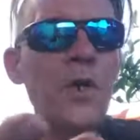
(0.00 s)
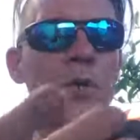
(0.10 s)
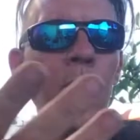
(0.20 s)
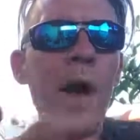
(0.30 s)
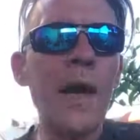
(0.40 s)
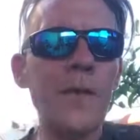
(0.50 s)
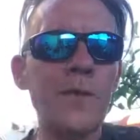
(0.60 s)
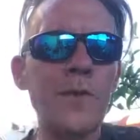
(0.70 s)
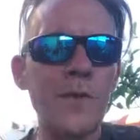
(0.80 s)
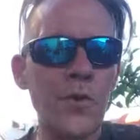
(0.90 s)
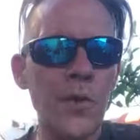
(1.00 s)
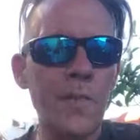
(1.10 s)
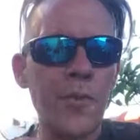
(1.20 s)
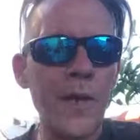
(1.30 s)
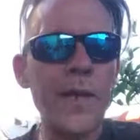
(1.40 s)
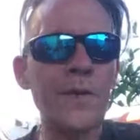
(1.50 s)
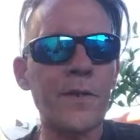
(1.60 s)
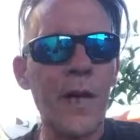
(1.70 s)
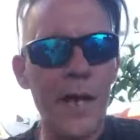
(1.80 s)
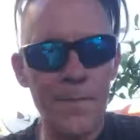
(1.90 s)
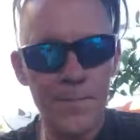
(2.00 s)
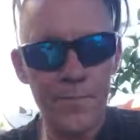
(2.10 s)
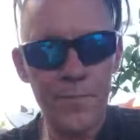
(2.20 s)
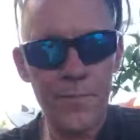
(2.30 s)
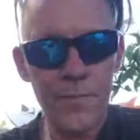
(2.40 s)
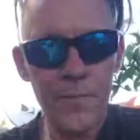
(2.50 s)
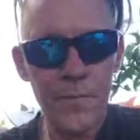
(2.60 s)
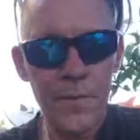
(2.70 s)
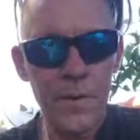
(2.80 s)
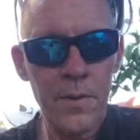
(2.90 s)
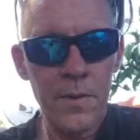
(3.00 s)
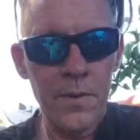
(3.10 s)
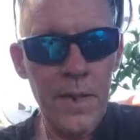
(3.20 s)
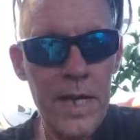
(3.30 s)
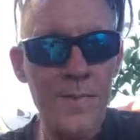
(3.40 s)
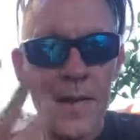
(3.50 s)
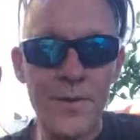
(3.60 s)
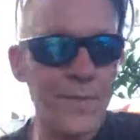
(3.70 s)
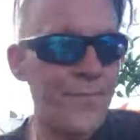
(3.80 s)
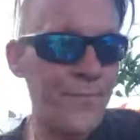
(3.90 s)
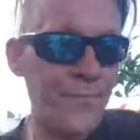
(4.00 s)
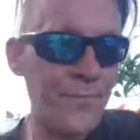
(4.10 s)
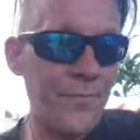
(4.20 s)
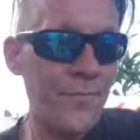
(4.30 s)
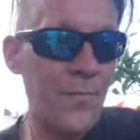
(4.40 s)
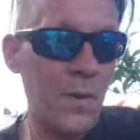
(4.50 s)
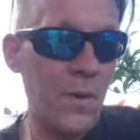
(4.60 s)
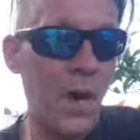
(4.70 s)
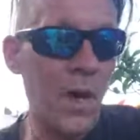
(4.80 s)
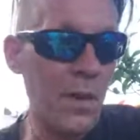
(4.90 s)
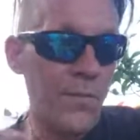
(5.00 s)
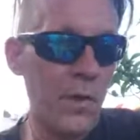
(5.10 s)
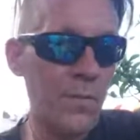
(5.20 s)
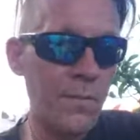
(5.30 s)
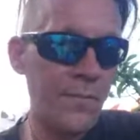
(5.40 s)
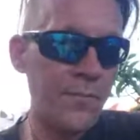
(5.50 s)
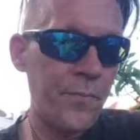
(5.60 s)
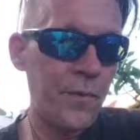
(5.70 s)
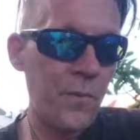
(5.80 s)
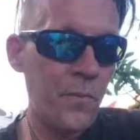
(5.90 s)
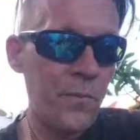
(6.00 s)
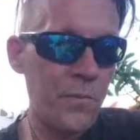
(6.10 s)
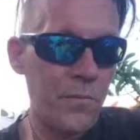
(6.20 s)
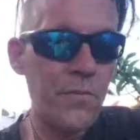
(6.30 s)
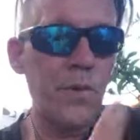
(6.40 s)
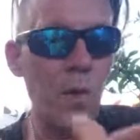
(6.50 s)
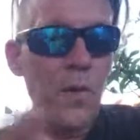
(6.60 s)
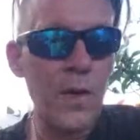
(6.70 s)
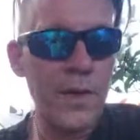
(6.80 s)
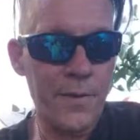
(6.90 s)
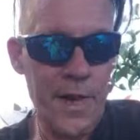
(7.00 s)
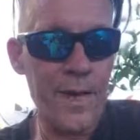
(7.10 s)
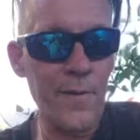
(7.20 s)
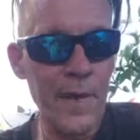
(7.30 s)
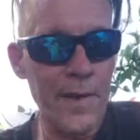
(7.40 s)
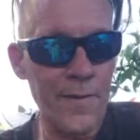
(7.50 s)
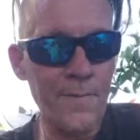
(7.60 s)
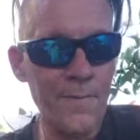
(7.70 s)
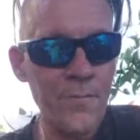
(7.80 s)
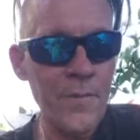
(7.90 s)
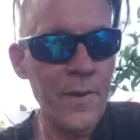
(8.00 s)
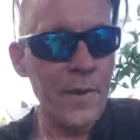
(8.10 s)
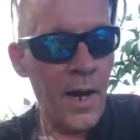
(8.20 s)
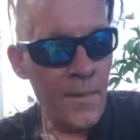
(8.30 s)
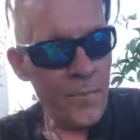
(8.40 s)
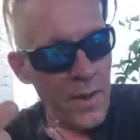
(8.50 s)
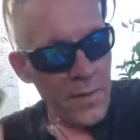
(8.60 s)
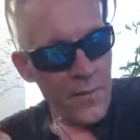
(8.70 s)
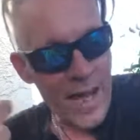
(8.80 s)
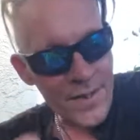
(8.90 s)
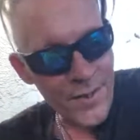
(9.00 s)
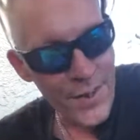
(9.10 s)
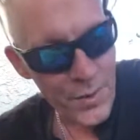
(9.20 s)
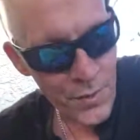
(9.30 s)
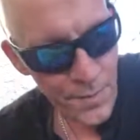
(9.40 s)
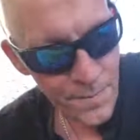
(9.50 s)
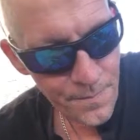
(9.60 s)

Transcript: hide a sigil in plain sight. And that's all of you. Go look at that later. That sigil,